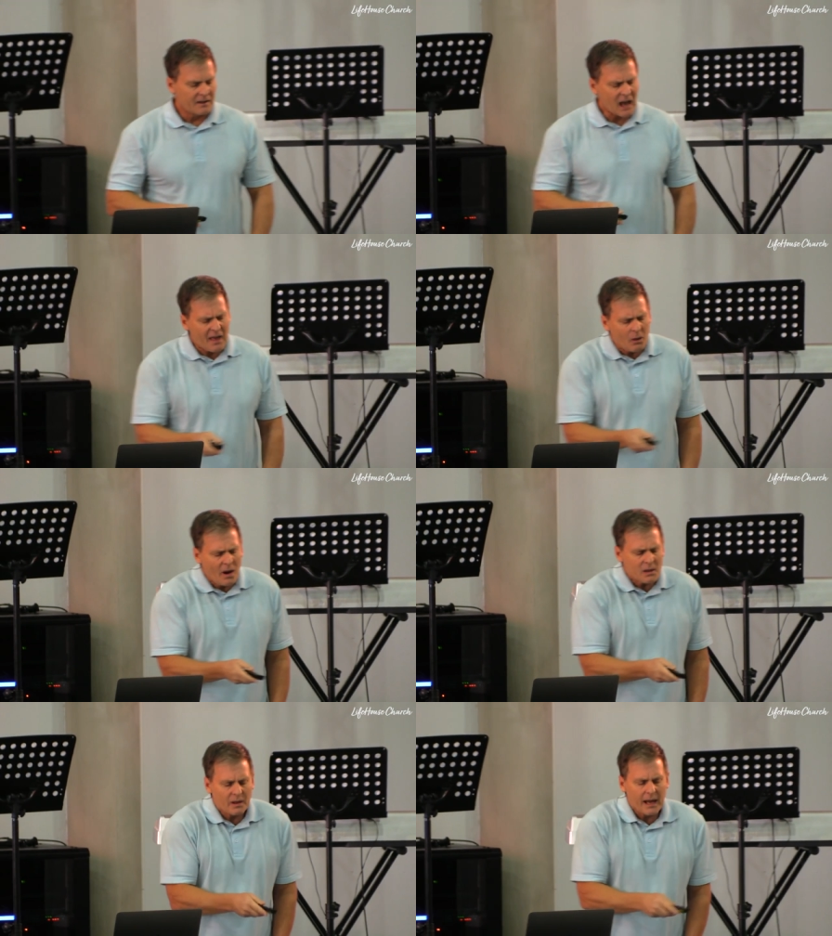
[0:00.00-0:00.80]

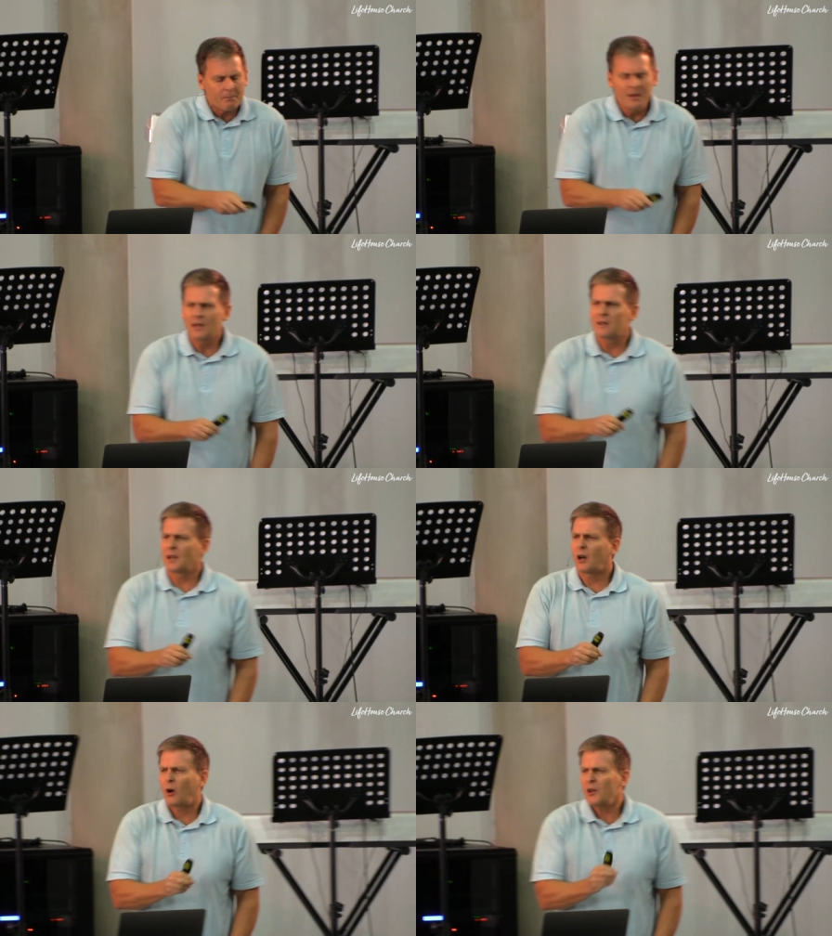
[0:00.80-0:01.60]
Otherwise, what happens is the
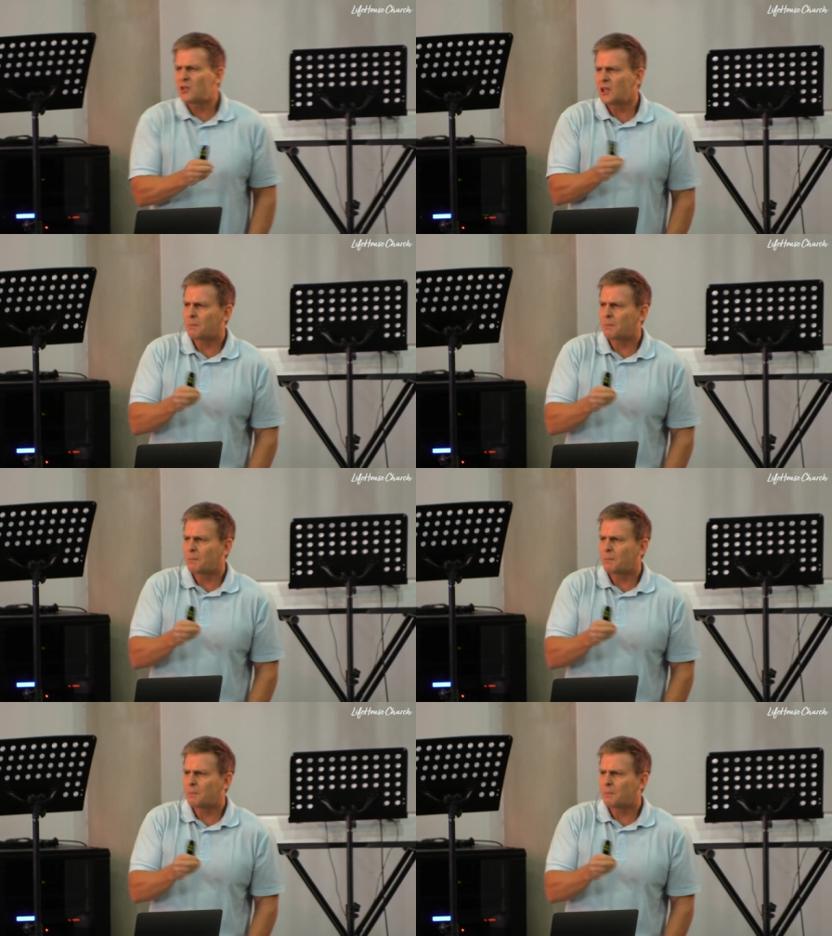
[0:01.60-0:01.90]
cross just